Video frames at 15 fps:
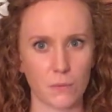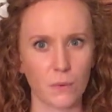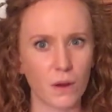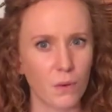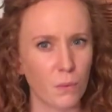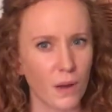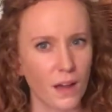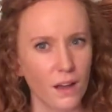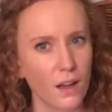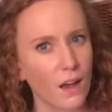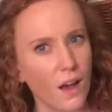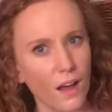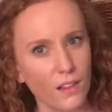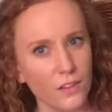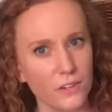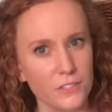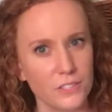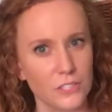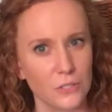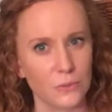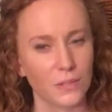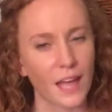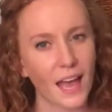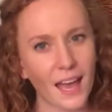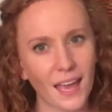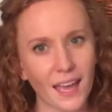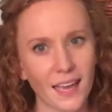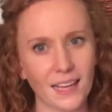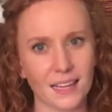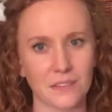well, what colors do you
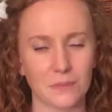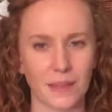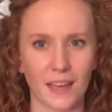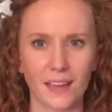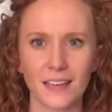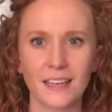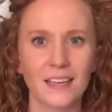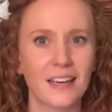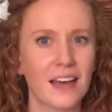like? And I'm like,